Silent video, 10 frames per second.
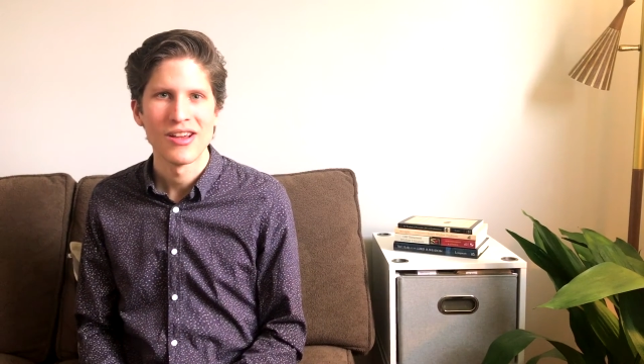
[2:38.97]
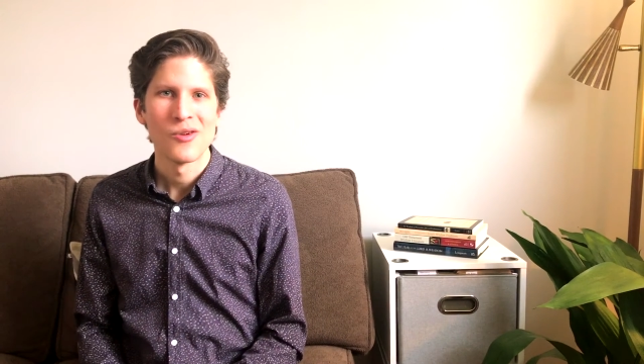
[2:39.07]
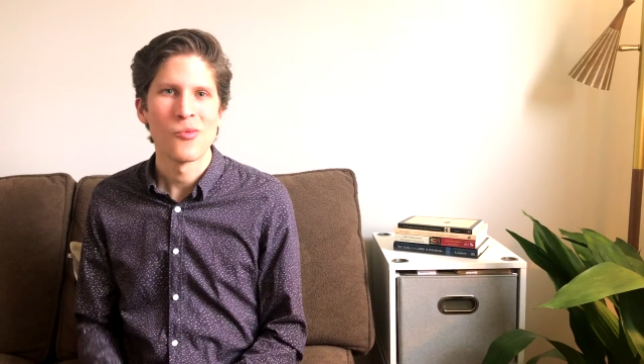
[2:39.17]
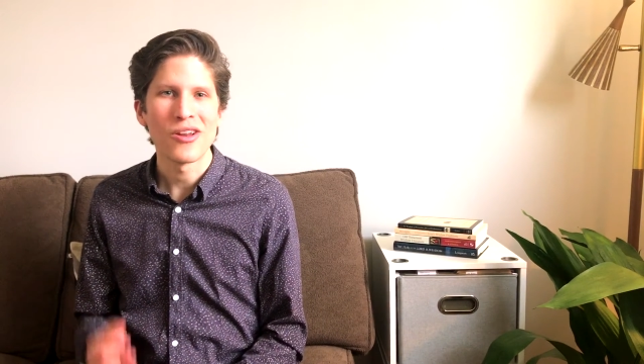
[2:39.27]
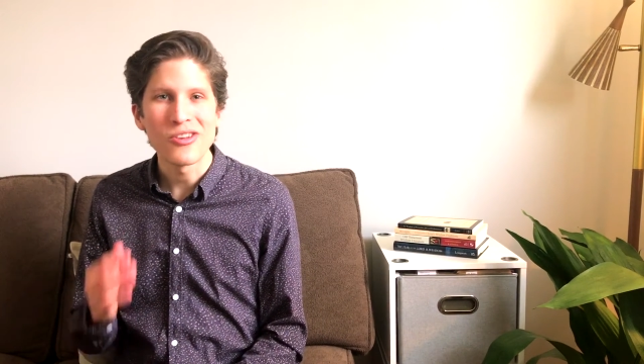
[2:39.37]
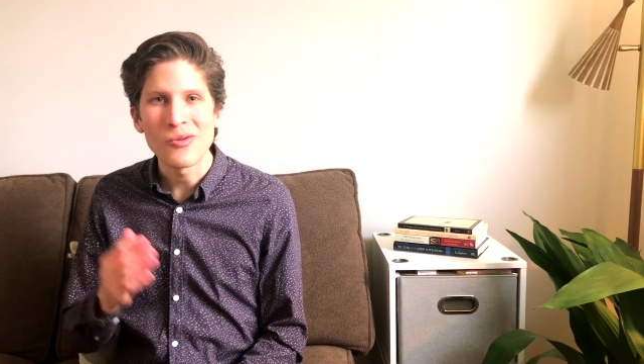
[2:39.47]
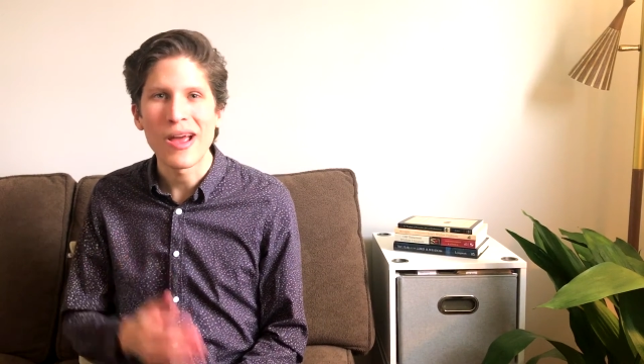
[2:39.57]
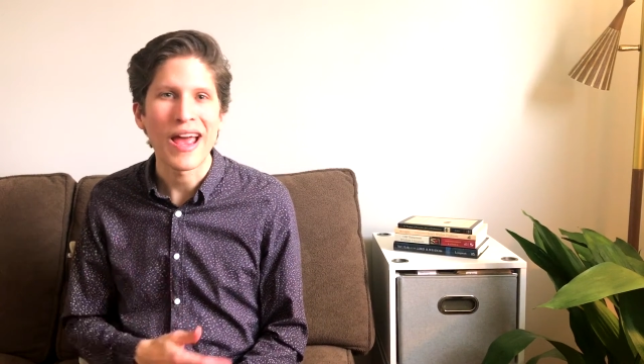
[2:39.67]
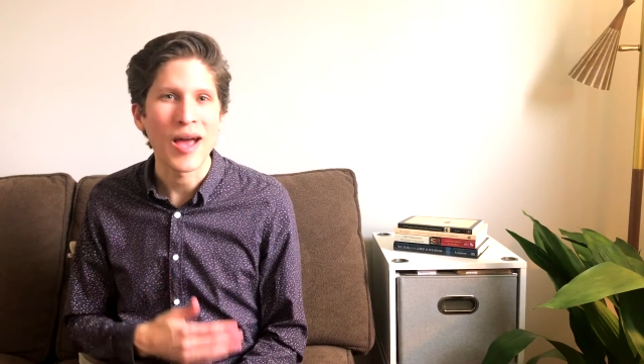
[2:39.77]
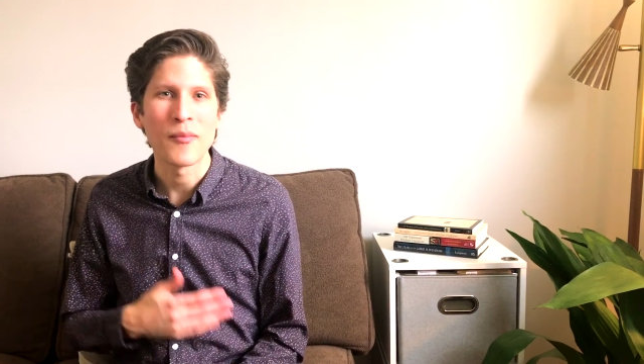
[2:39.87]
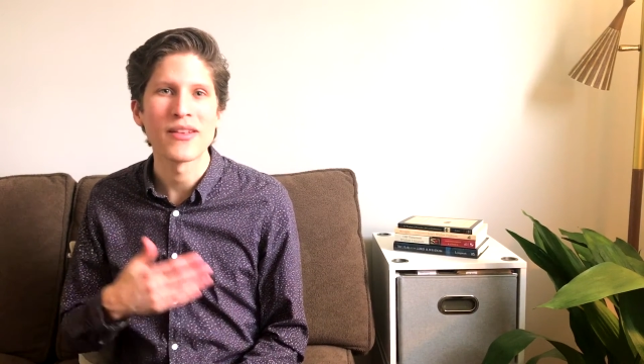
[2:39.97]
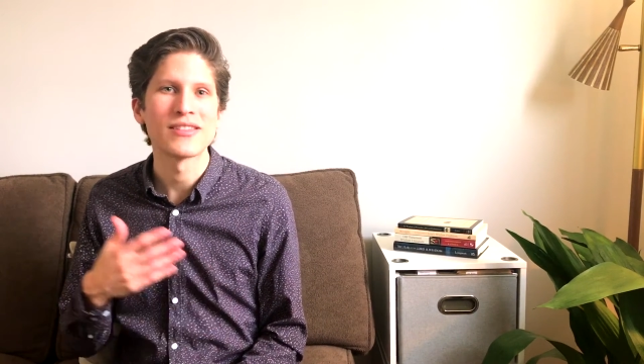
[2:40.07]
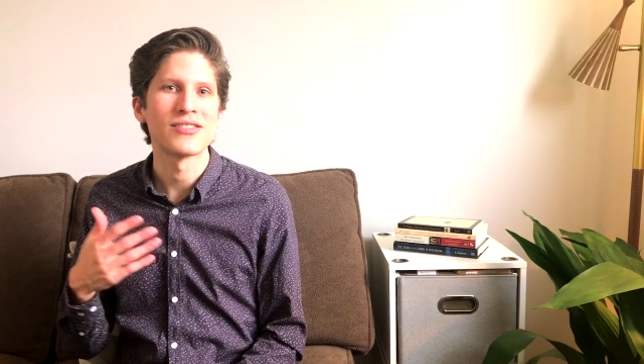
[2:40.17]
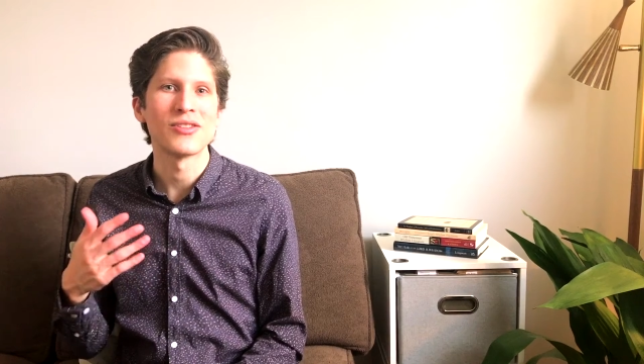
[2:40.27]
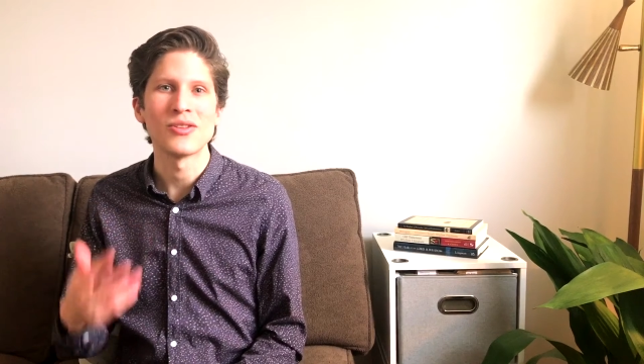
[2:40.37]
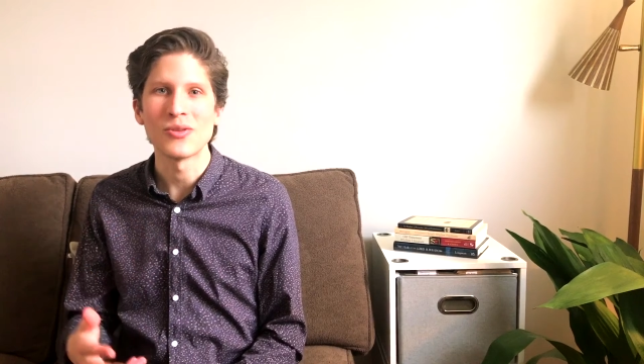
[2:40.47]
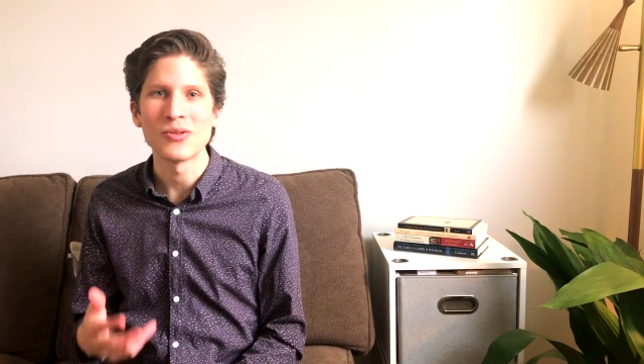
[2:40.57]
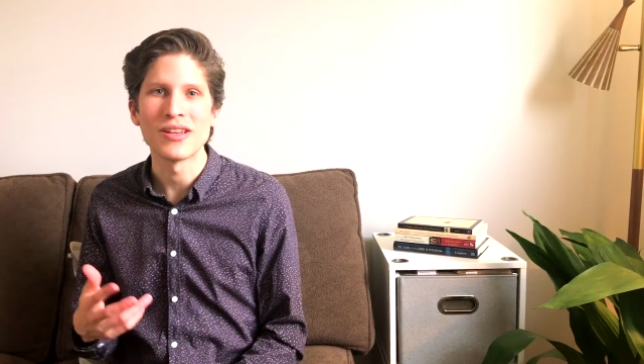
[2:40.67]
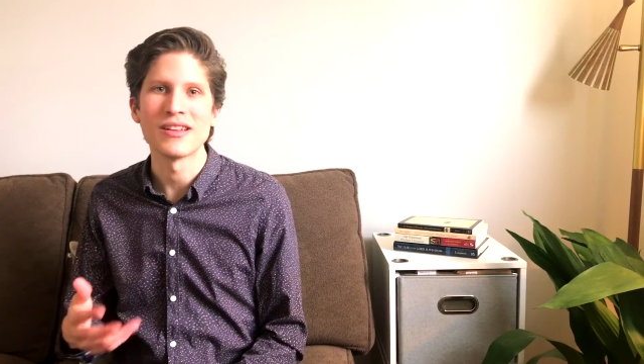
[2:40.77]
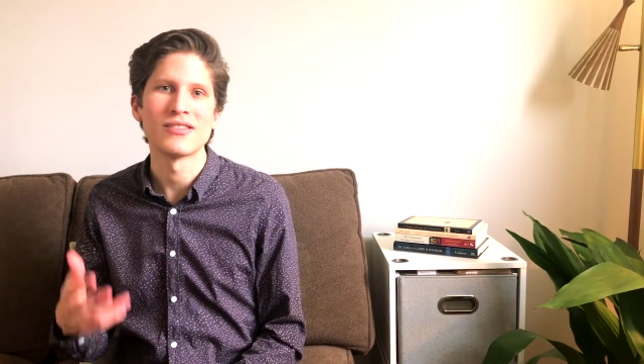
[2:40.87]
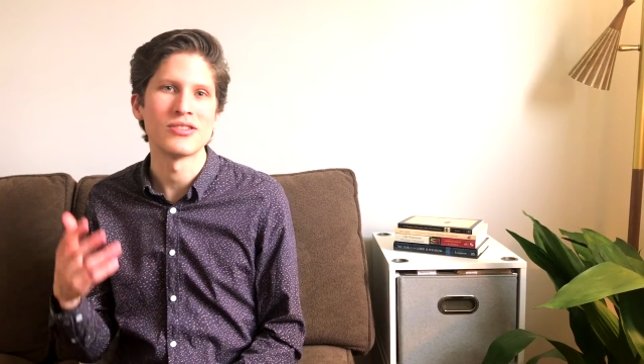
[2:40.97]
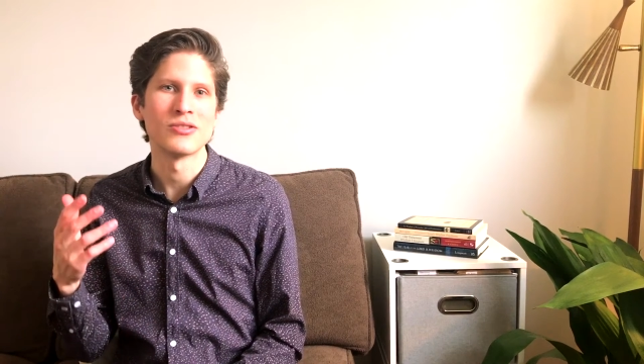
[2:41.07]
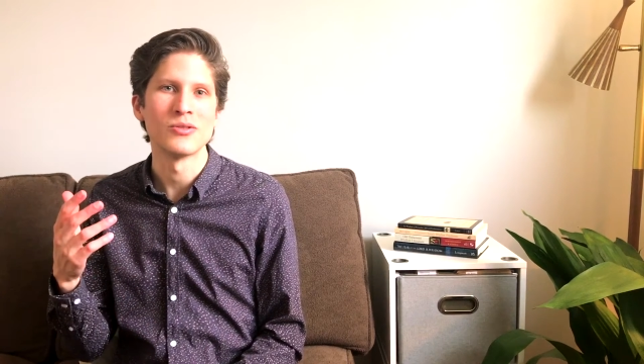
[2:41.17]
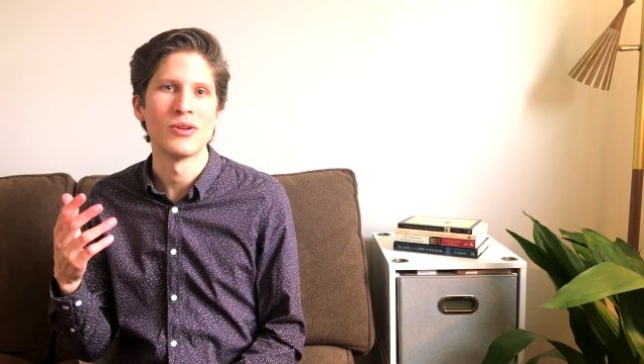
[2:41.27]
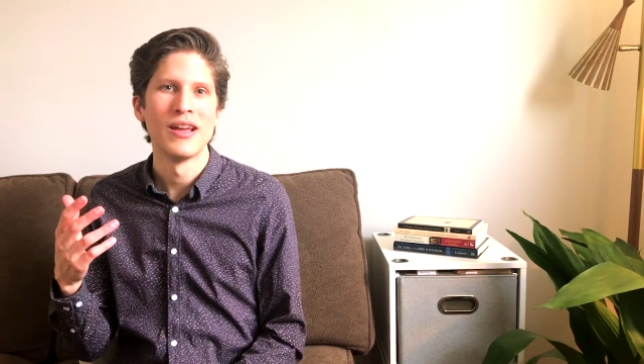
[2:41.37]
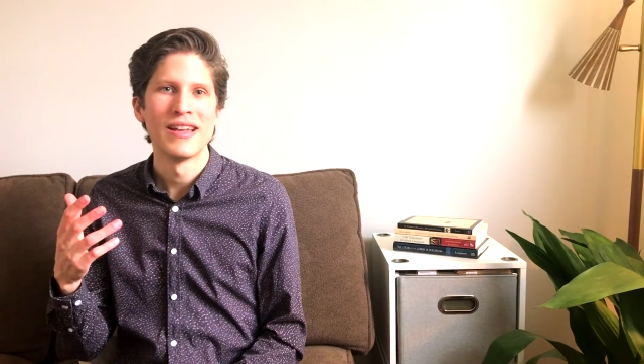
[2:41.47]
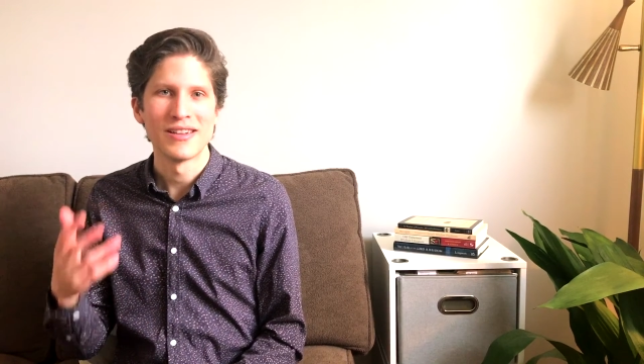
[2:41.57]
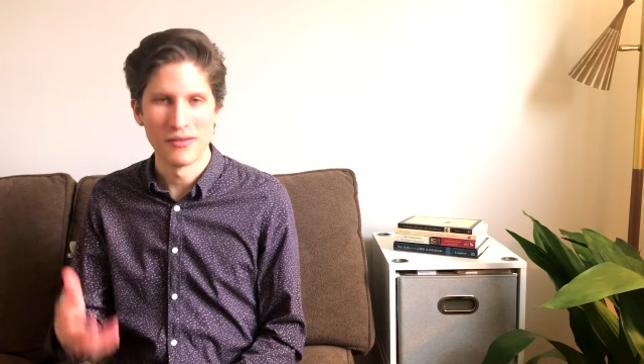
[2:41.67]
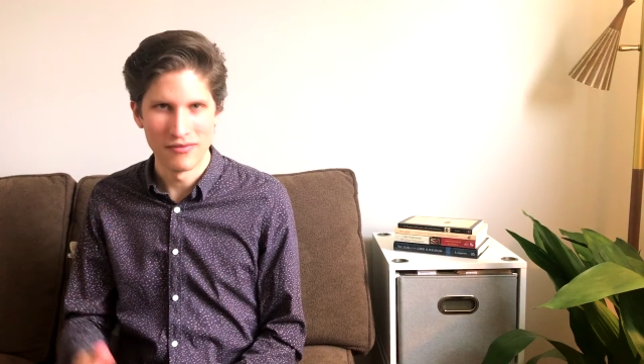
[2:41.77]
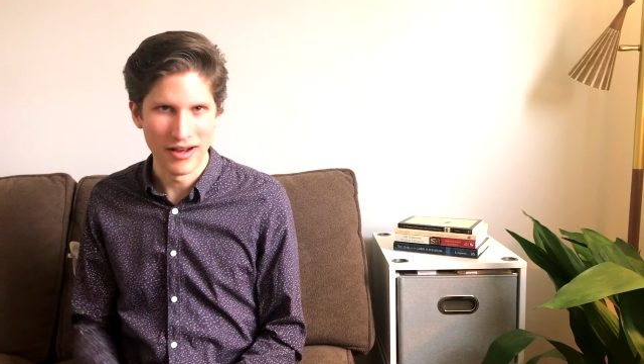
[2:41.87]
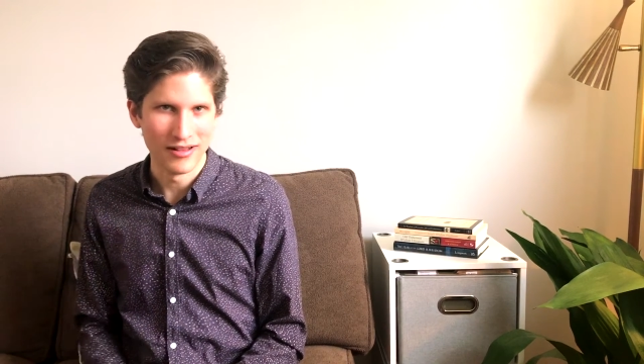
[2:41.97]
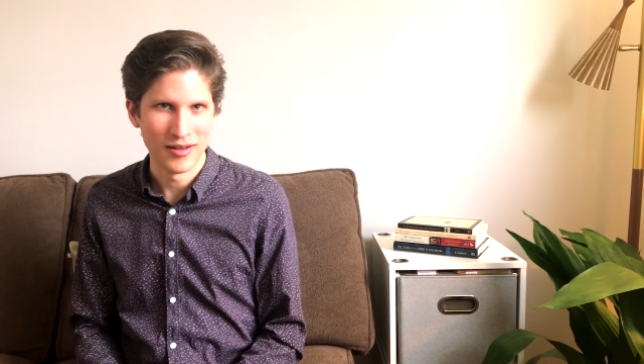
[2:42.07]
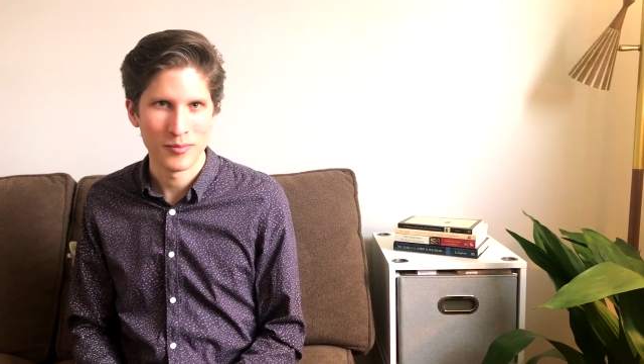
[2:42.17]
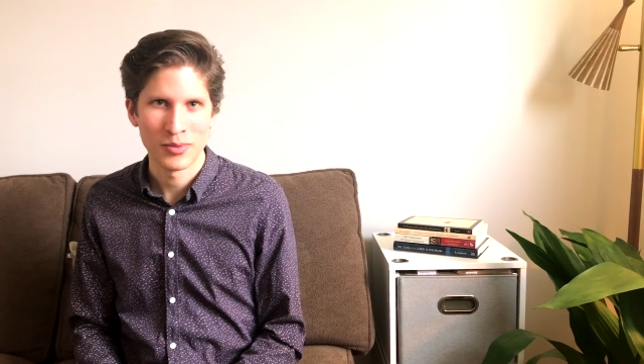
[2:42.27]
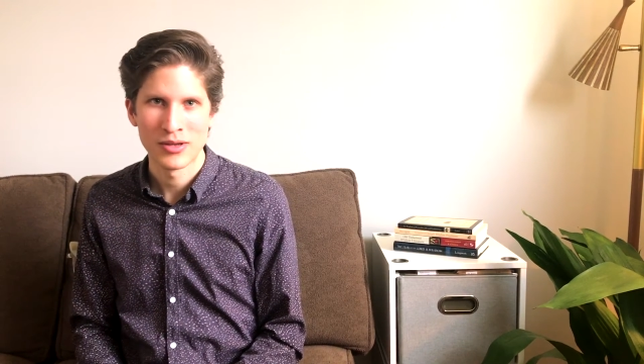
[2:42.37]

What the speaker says: What new habits do you need to develop?